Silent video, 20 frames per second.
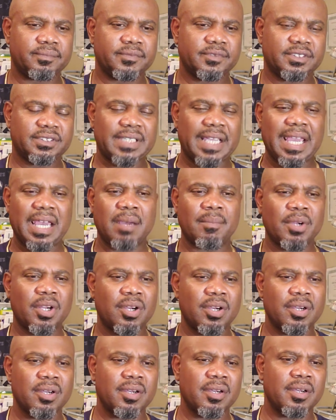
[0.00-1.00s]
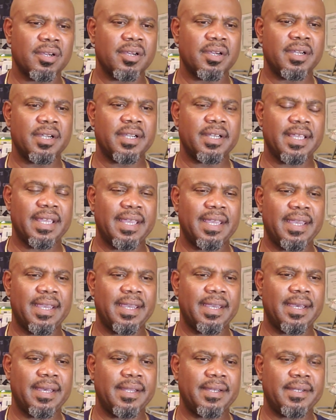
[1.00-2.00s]
Sam Hurd and
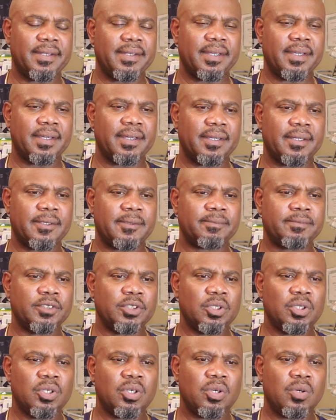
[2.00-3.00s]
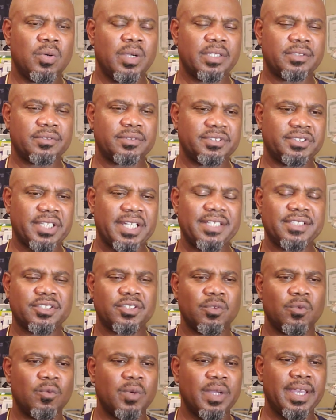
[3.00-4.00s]
who else?
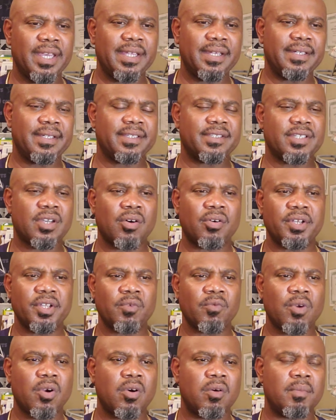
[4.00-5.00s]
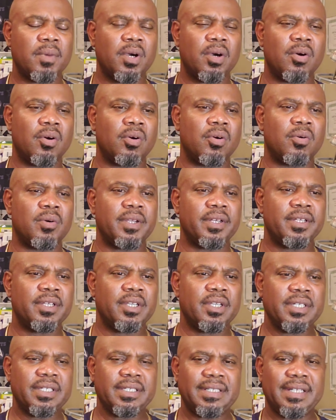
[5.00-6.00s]
Jason Witten and Tony Romo and
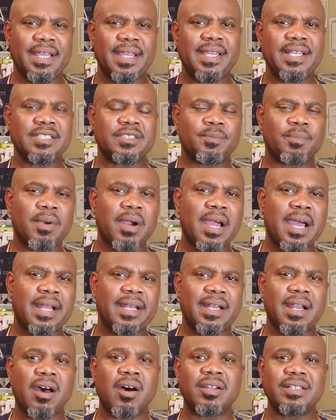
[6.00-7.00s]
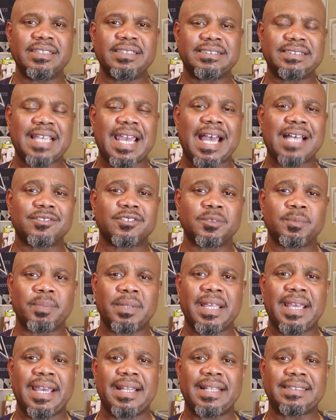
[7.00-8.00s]
Dez Bryant, and all these guys was
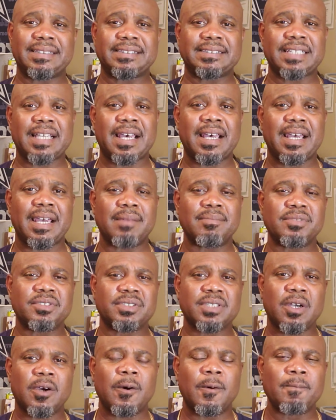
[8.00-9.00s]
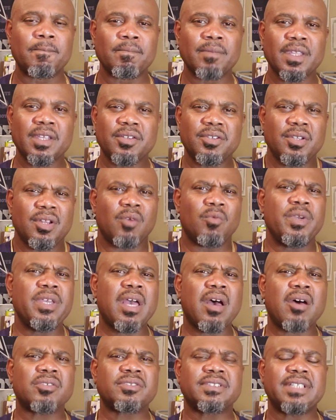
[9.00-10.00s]
playing at the time. So, we
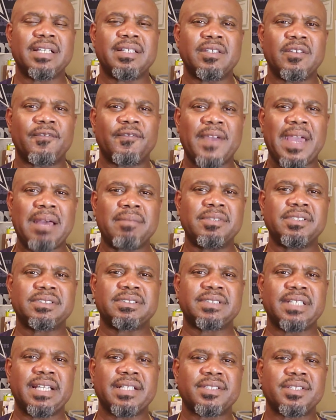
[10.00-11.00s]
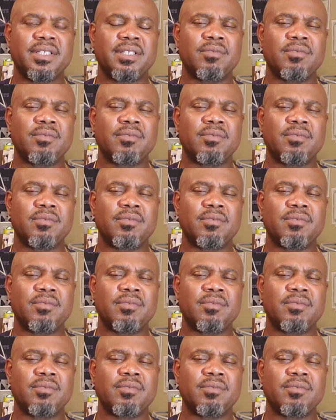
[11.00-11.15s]
all sat in the family section.